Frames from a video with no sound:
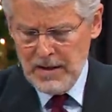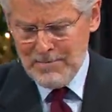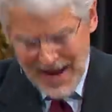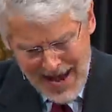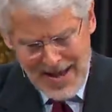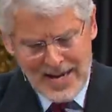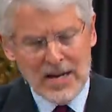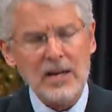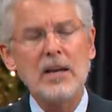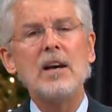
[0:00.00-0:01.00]

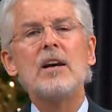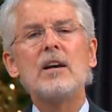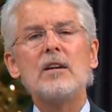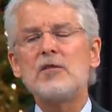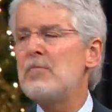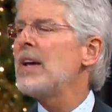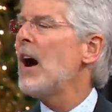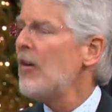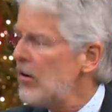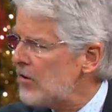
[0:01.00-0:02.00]
mind to be
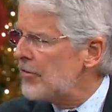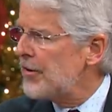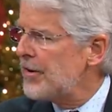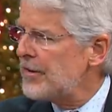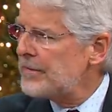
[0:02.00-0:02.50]
our own.